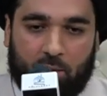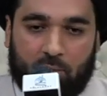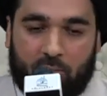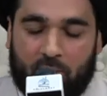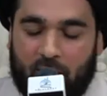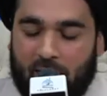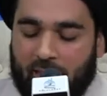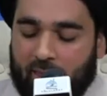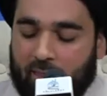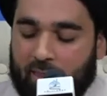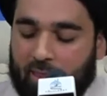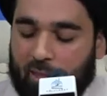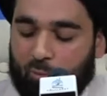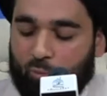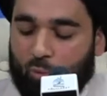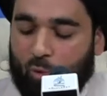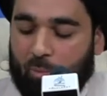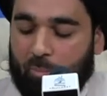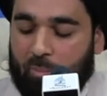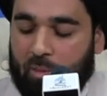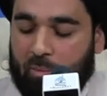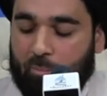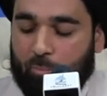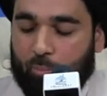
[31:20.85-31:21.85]
death will
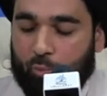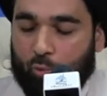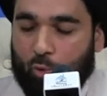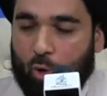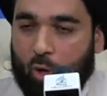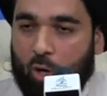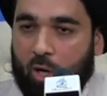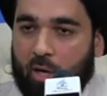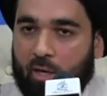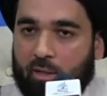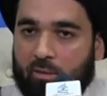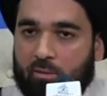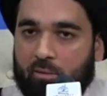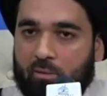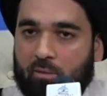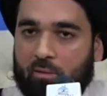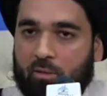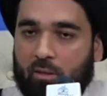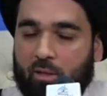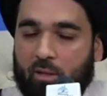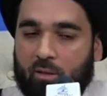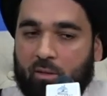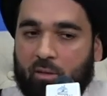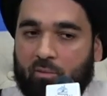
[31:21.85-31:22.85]
be brought
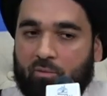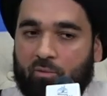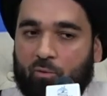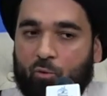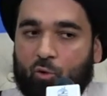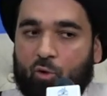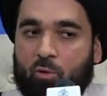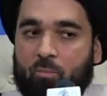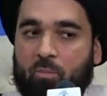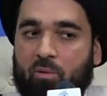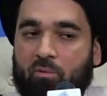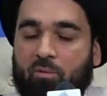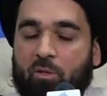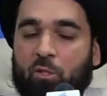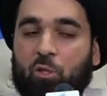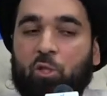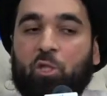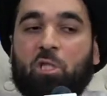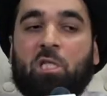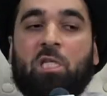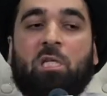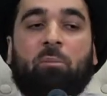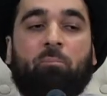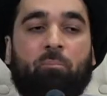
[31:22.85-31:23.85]
in the form of a
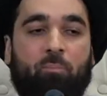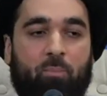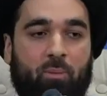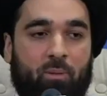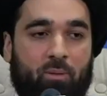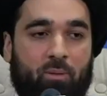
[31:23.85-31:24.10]
sheep